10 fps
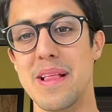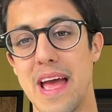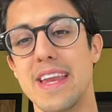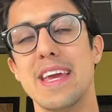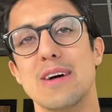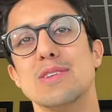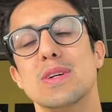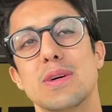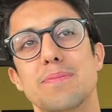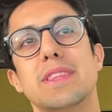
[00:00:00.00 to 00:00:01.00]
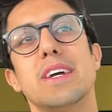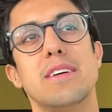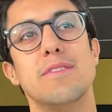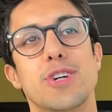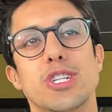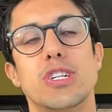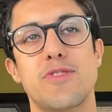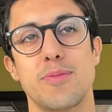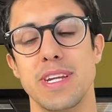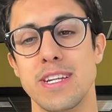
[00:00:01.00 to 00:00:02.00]
Anyhow, so, but the conversion
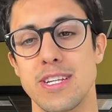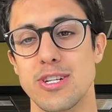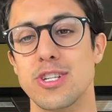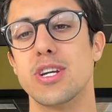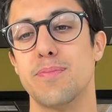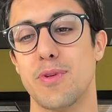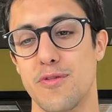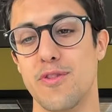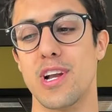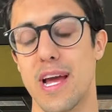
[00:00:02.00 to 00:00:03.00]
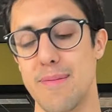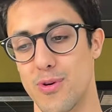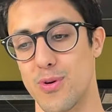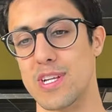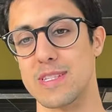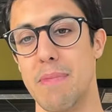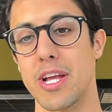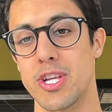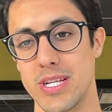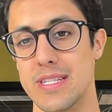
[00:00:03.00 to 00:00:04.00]
from an internship to a full time role is
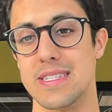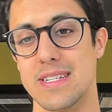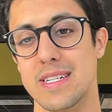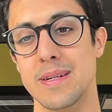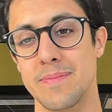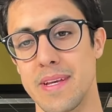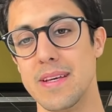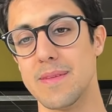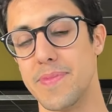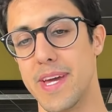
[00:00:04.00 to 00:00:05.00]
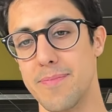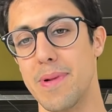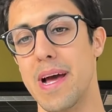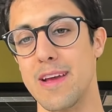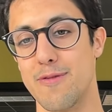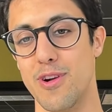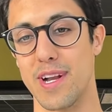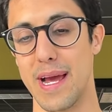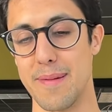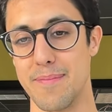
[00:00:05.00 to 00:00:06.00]
much easier than applying full
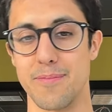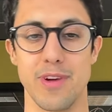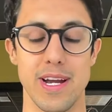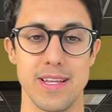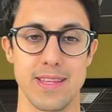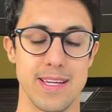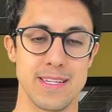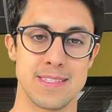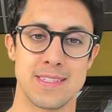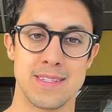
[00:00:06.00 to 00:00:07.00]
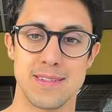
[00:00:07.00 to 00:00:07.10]
time right out the gates.